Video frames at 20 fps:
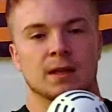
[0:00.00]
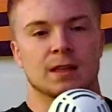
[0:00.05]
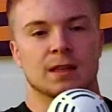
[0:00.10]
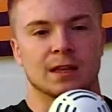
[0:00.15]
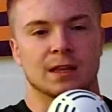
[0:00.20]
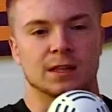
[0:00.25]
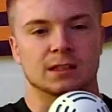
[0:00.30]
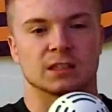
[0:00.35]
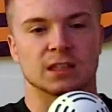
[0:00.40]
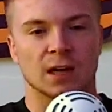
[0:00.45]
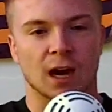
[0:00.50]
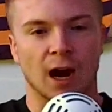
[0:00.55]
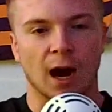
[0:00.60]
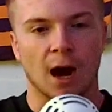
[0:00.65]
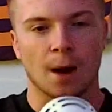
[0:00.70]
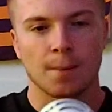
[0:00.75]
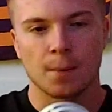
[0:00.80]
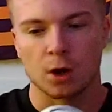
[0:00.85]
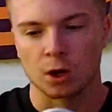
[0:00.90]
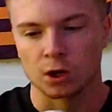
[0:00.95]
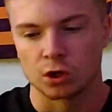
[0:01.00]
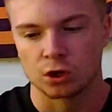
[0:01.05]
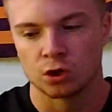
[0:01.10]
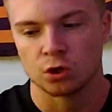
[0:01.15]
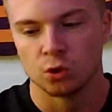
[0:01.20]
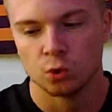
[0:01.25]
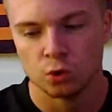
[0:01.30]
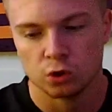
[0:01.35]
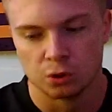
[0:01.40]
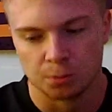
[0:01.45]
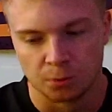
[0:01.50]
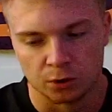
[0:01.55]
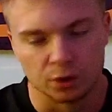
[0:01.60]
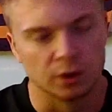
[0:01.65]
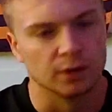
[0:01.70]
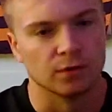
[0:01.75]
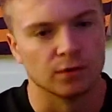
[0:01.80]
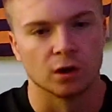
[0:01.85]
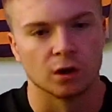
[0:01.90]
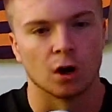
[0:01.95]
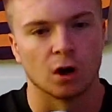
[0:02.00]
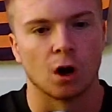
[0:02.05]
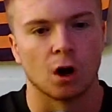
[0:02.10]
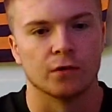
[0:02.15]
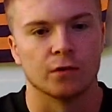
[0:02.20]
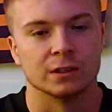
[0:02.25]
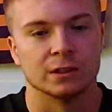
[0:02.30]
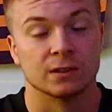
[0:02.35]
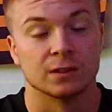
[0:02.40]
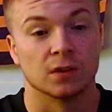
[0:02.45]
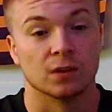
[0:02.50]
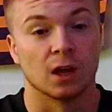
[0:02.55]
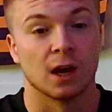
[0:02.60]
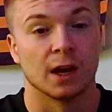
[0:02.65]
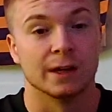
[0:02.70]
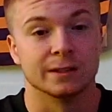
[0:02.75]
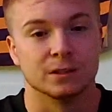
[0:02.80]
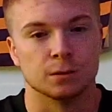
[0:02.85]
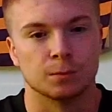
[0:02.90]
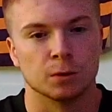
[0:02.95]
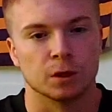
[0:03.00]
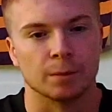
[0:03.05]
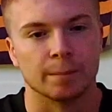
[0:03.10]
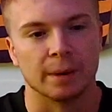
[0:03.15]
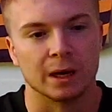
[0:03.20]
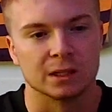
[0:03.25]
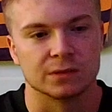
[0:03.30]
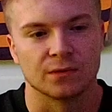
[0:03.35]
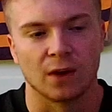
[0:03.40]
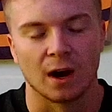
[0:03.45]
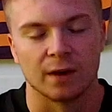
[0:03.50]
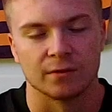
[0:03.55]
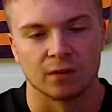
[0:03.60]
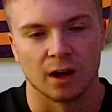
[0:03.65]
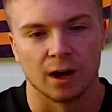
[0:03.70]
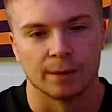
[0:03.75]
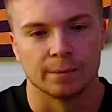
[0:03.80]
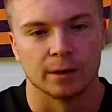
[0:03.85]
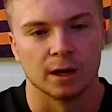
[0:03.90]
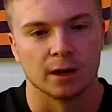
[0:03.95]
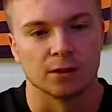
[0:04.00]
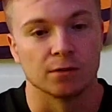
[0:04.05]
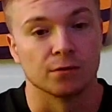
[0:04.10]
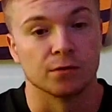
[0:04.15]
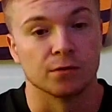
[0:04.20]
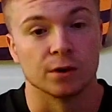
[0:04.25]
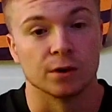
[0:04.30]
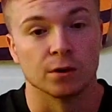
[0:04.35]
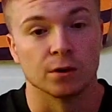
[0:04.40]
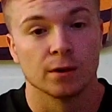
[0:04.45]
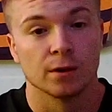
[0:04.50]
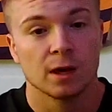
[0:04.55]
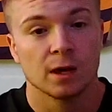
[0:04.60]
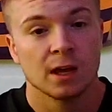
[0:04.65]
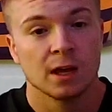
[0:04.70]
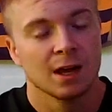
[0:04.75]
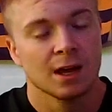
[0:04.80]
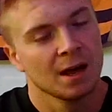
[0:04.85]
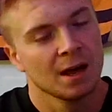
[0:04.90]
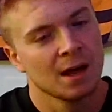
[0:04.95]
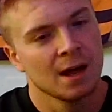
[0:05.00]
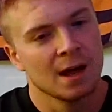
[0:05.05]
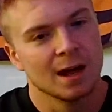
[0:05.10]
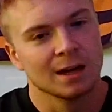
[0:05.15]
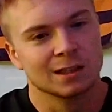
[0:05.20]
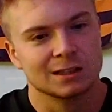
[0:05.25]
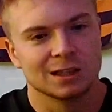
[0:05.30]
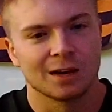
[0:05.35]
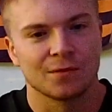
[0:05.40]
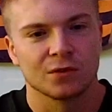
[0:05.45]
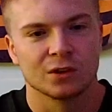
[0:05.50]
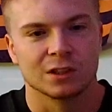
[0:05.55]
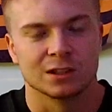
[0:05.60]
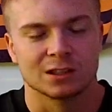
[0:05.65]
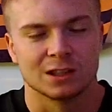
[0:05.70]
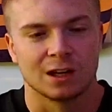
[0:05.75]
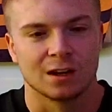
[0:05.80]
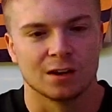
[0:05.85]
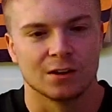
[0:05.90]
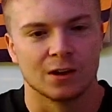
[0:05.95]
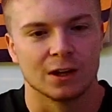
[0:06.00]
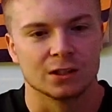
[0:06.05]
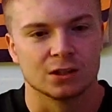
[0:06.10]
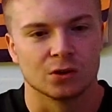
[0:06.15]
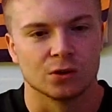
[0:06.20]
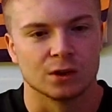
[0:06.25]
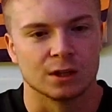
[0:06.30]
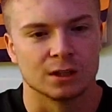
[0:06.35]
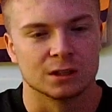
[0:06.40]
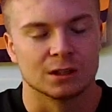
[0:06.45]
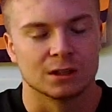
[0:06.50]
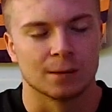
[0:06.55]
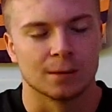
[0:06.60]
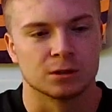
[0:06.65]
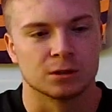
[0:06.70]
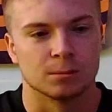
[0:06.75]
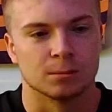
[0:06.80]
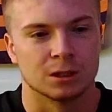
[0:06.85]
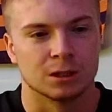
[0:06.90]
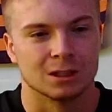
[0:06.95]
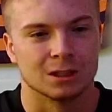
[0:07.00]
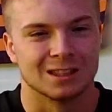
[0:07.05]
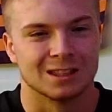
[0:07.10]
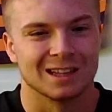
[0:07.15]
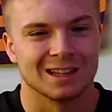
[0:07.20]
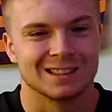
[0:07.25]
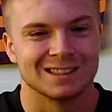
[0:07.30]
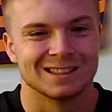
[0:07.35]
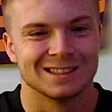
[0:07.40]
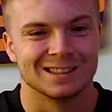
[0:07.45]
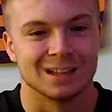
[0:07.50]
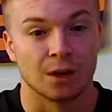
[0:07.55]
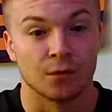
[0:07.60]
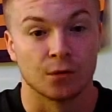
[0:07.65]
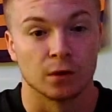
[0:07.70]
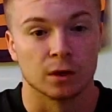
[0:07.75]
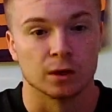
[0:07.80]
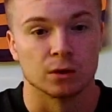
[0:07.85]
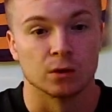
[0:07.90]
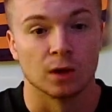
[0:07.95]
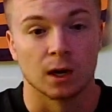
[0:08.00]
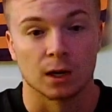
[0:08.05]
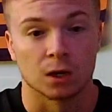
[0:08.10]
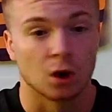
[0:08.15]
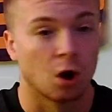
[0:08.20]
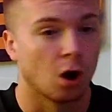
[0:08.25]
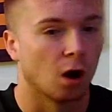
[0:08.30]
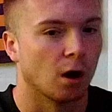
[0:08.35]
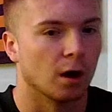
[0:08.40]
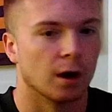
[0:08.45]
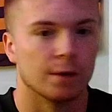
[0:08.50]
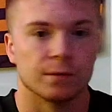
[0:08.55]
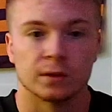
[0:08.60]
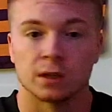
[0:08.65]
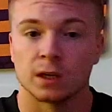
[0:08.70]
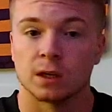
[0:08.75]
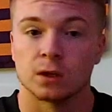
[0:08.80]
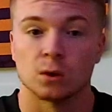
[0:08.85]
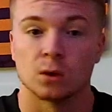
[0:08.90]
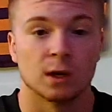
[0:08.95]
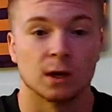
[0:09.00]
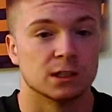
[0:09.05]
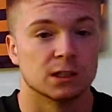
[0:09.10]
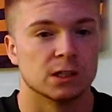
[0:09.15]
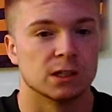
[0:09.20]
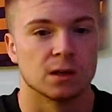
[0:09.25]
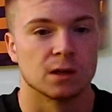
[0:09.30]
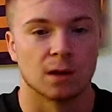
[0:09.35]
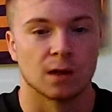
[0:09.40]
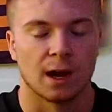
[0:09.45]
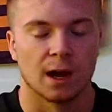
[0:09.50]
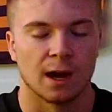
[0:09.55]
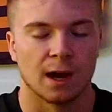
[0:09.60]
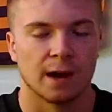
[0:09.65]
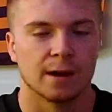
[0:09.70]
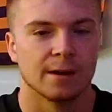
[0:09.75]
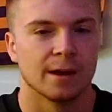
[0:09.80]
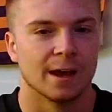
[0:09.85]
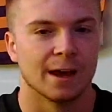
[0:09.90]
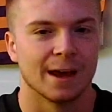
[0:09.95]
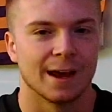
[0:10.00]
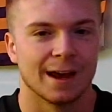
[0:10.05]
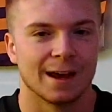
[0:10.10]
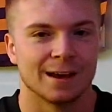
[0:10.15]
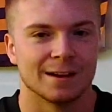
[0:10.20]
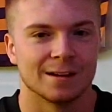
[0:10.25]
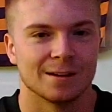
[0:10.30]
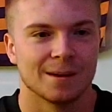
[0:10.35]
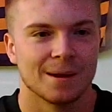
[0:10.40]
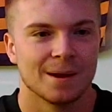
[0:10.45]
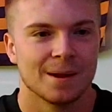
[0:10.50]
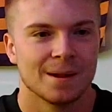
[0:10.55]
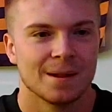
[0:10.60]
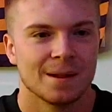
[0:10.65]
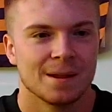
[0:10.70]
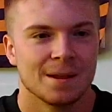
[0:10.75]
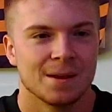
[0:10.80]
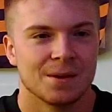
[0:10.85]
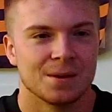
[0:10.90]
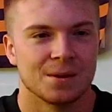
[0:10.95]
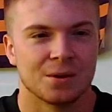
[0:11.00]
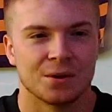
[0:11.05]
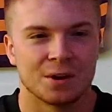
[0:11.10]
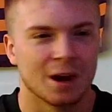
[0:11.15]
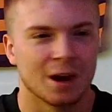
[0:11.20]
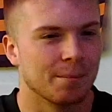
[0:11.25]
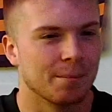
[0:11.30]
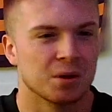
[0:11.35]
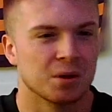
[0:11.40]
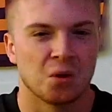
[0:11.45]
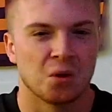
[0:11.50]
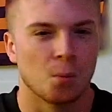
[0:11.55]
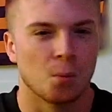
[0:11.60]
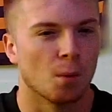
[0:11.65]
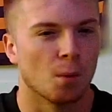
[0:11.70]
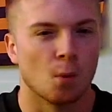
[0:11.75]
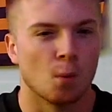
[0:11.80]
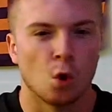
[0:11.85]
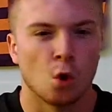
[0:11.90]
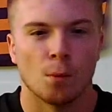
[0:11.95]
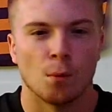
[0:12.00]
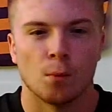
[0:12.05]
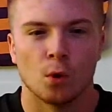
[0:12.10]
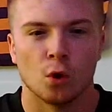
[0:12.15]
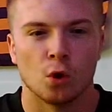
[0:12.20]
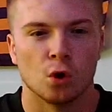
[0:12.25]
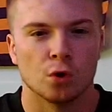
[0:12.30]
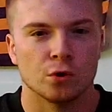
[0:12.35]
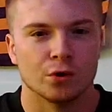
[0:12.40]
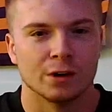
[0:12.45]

Listen, I'm a huge believer in offensive lines. You put the best five linemen on the field. Except for the center, that's the only exception because that's different. You got to call out everything. You got to see a lot. And, you know, you got to be a little more mobile.